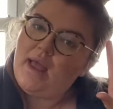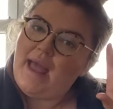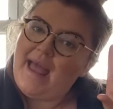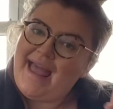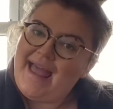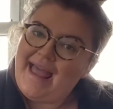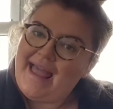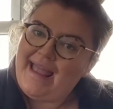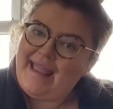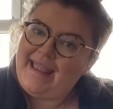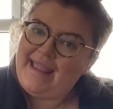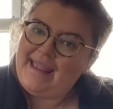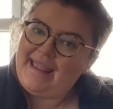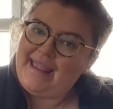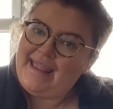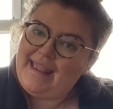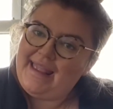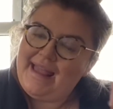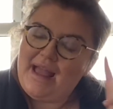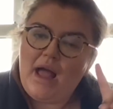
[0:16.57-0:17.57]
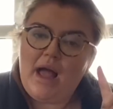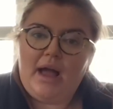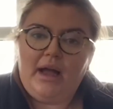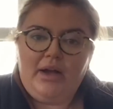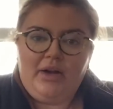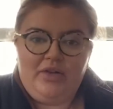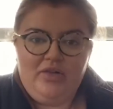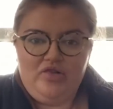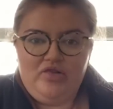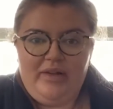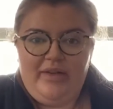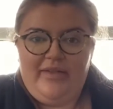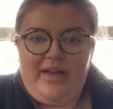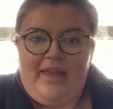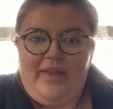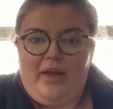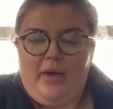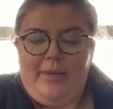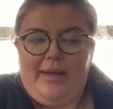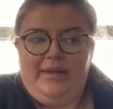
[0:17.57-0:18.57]
a, a country fair
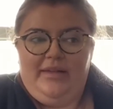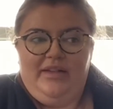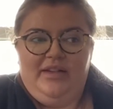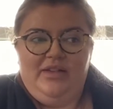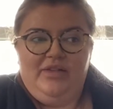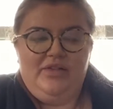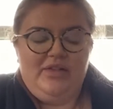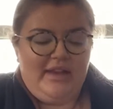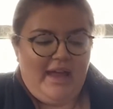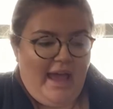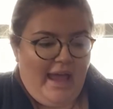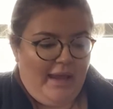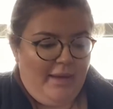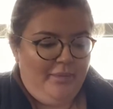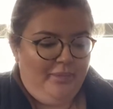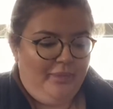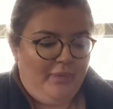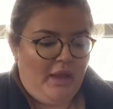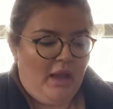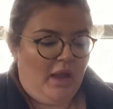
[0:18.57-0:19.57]
that I went to today.